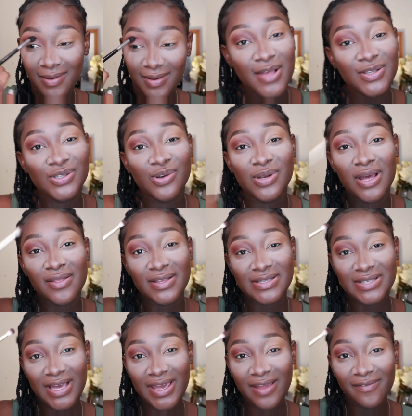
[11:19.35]
So now the
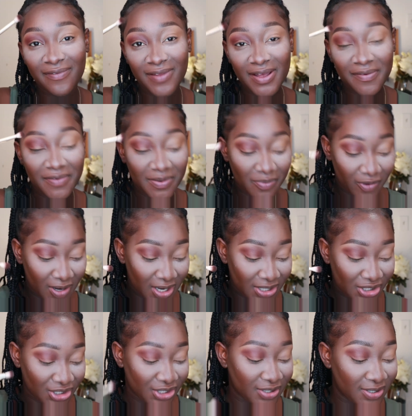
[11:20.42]
second fluffy
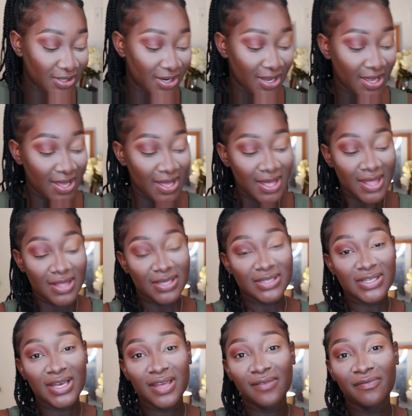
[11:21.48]
brush,
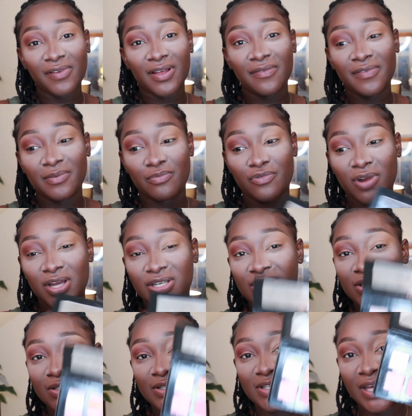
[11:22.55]

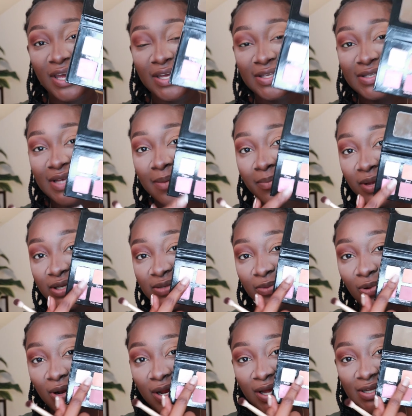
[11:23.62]
takes a much more
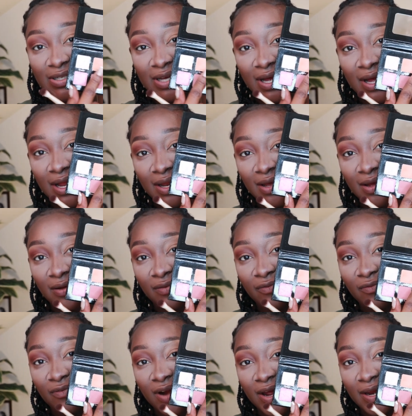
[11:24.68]
lighter color
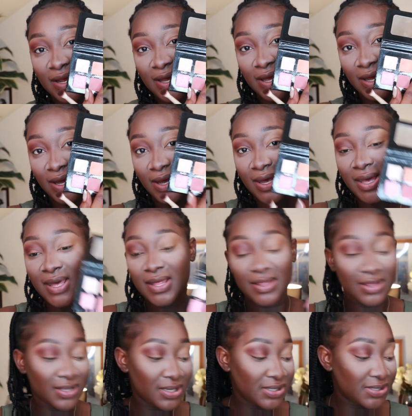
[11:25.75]
right here.
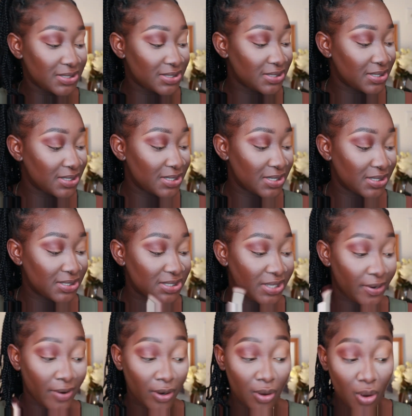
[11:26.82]
This is
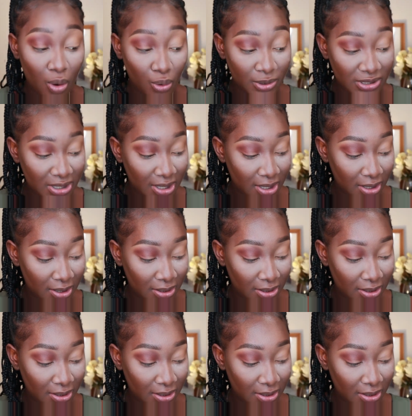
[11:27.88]
terracotta.